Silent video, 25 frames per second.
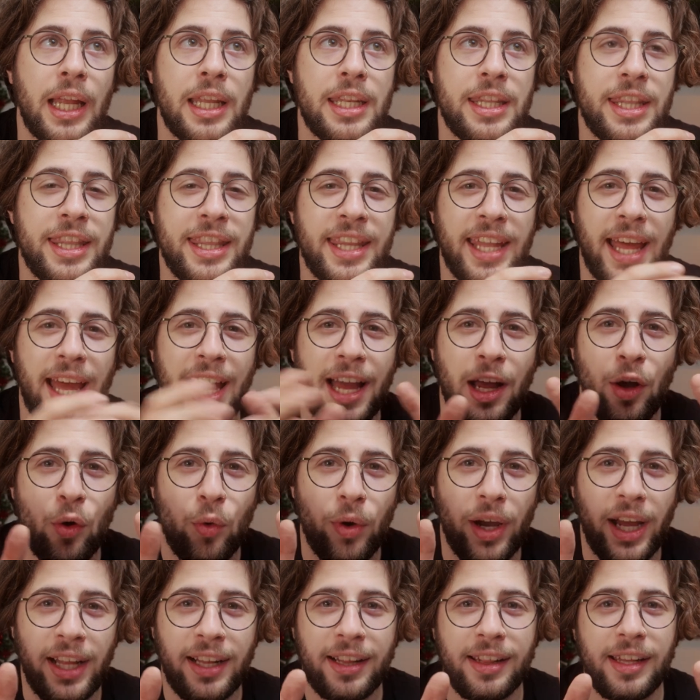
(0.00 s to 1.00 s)

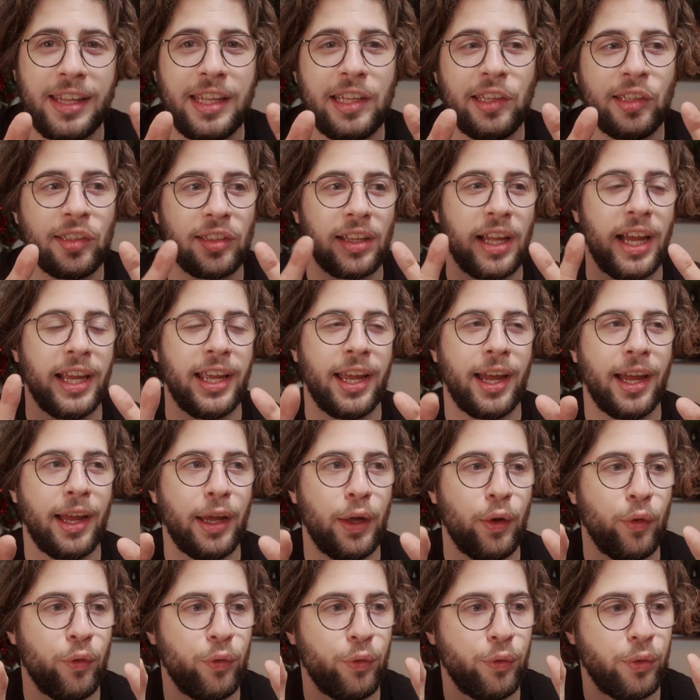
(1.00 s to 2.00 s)
now at least I
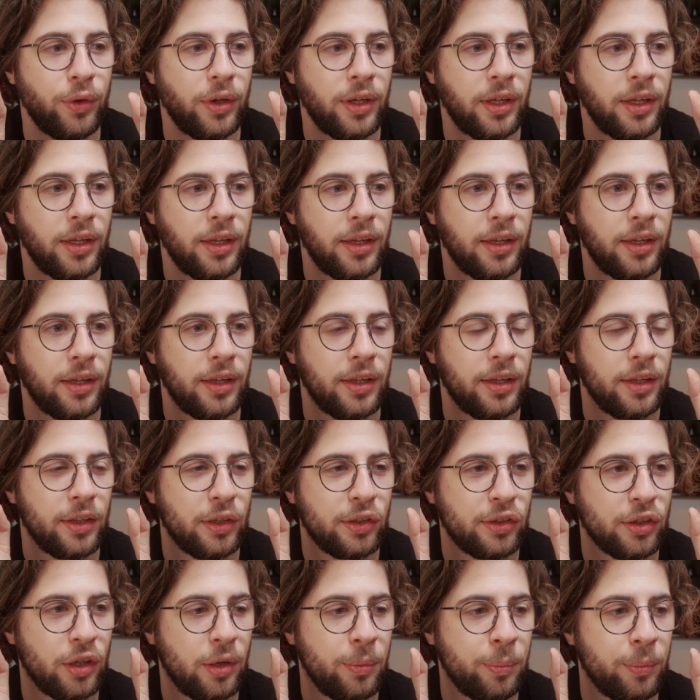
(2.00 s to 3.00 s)
have
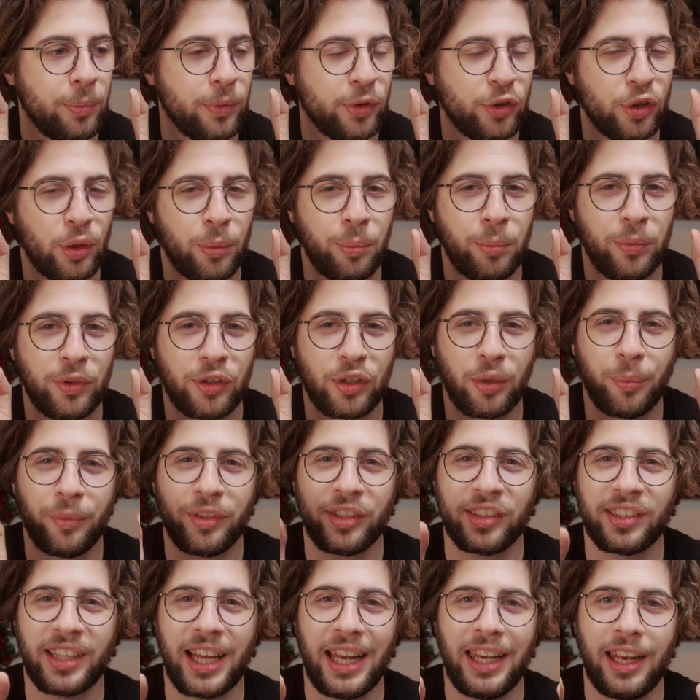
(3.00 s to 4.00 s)
some
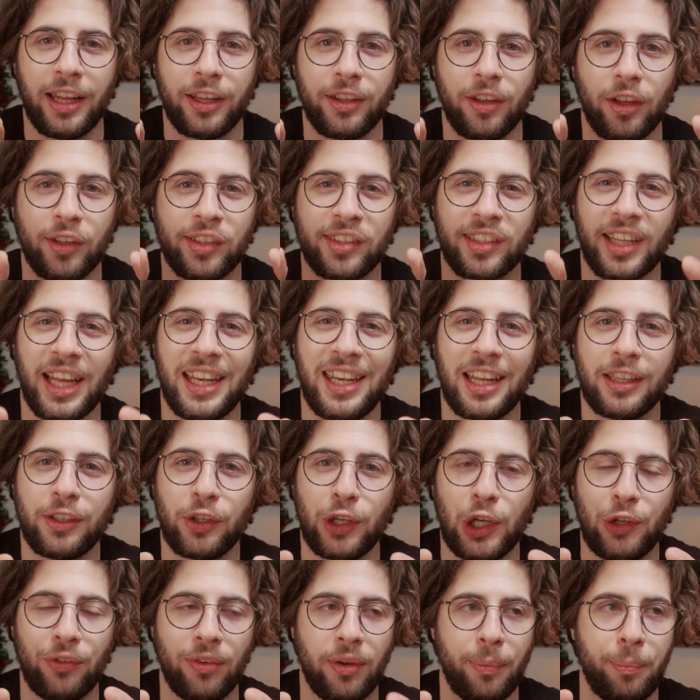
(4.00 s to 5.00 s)

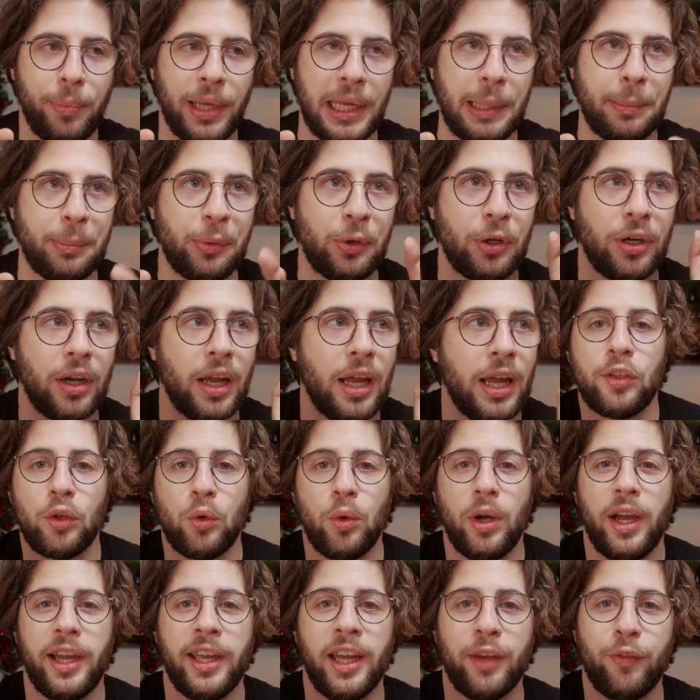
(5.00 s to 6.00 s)
skeleton of a paper.
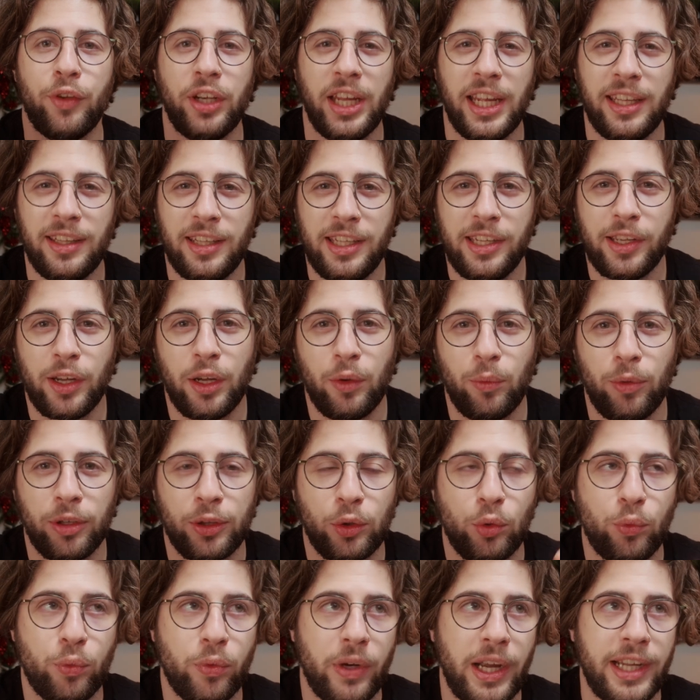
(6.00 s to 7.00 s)
So I have an idea
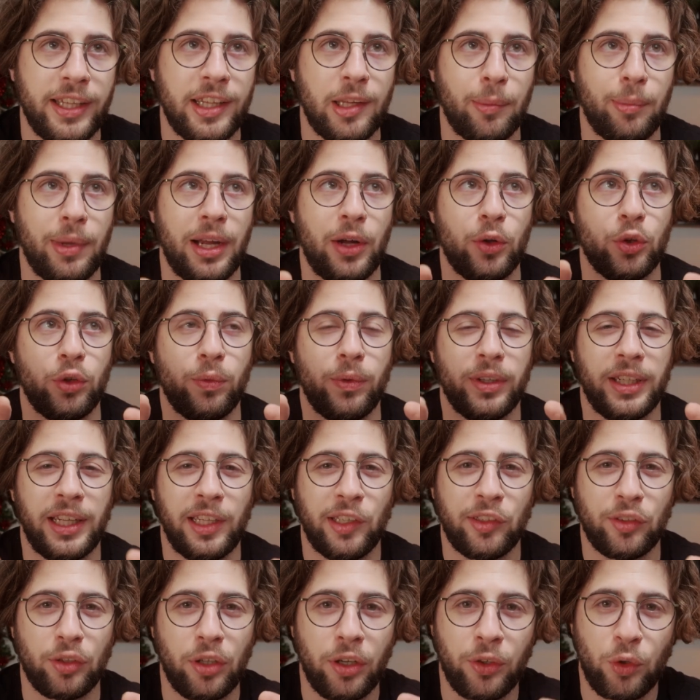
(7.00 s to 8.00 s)
what to write about when
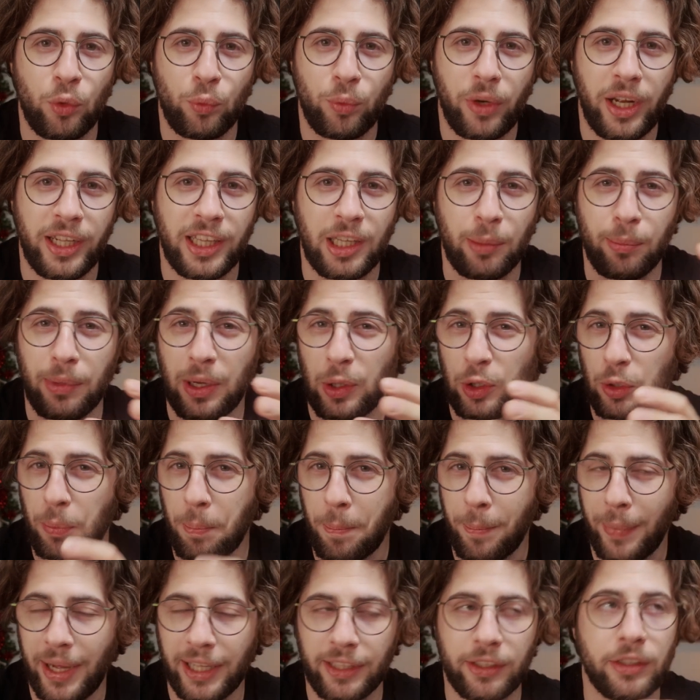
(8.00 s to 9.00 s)
I start to write about
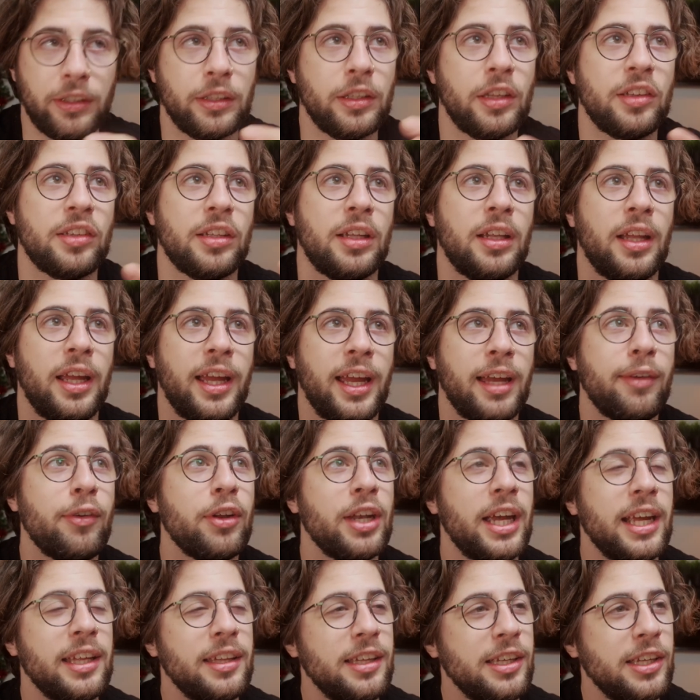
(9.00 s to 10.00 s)
methods, and I have
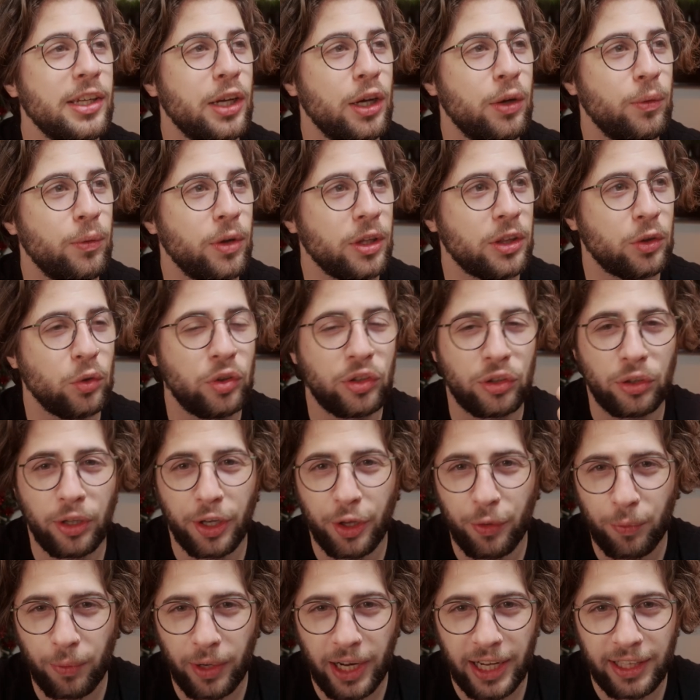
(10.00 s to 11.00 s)
an idea what to
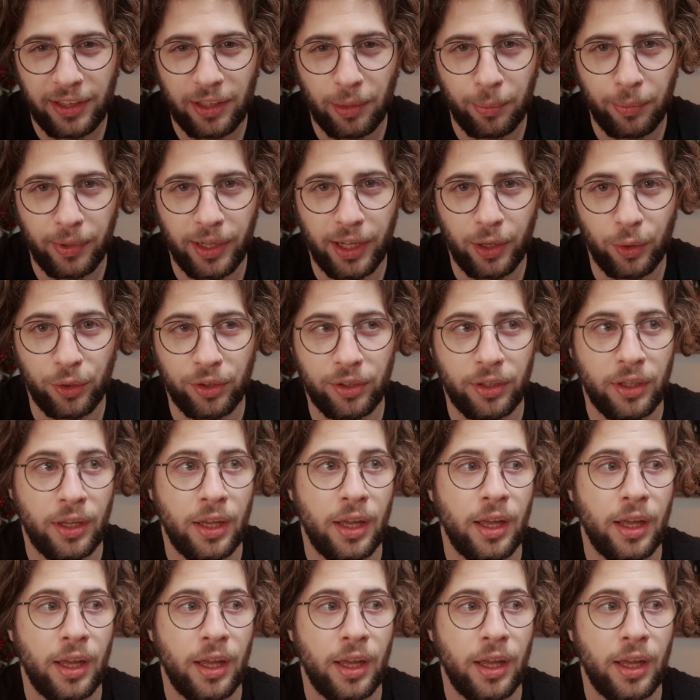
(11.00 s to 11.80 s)
start to write about